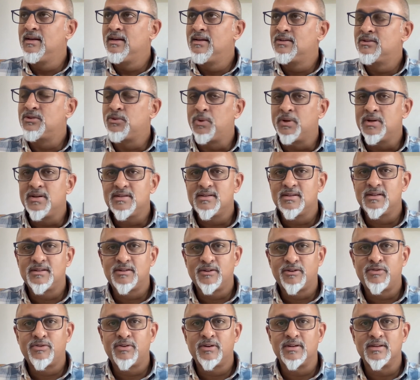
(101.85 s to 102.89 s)
So what is the
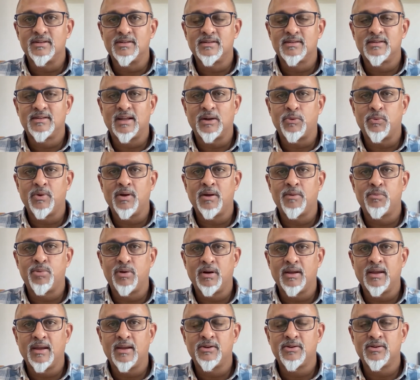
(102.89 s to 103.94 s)
difference that we are
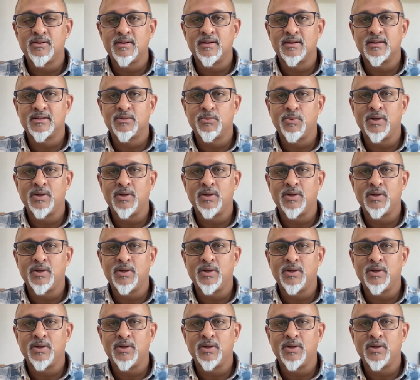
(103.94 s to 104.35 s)
bringing to this?